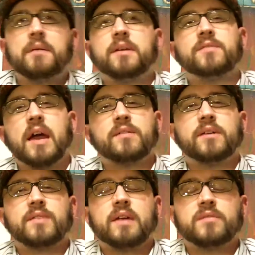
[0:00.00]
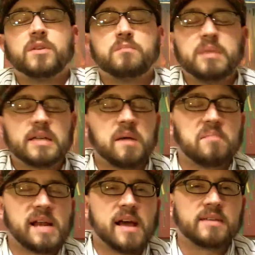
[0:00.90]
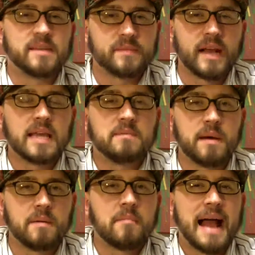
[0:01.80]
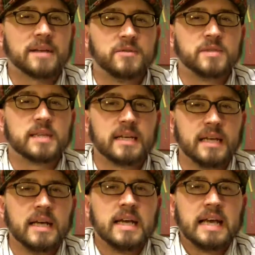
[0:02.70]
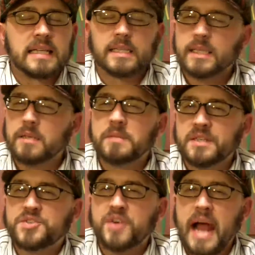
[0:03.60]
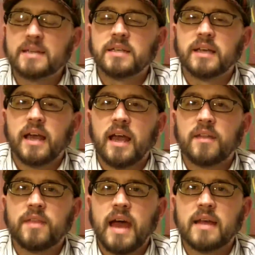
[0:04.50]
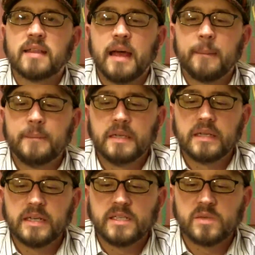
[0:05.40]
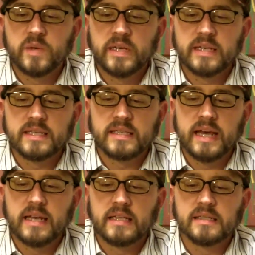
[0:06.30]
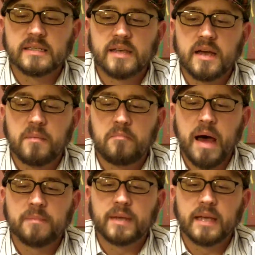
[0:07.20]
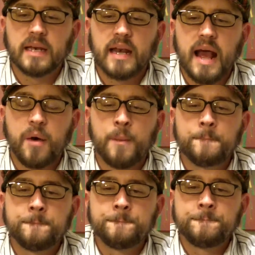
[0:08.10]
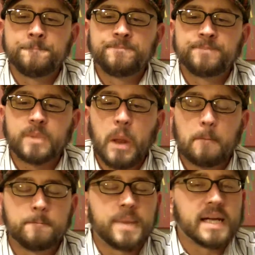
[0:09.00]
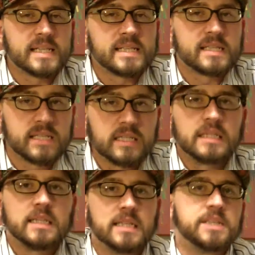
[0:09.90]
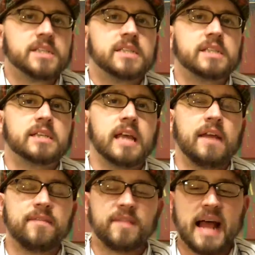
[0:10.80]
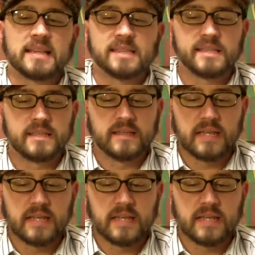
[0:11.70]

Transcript: If you haven't picked up by now, it's something I keep coming back to, is that it's a little bit distracting, that milky sweetness that is popping in and out, but it's still delicious, and that's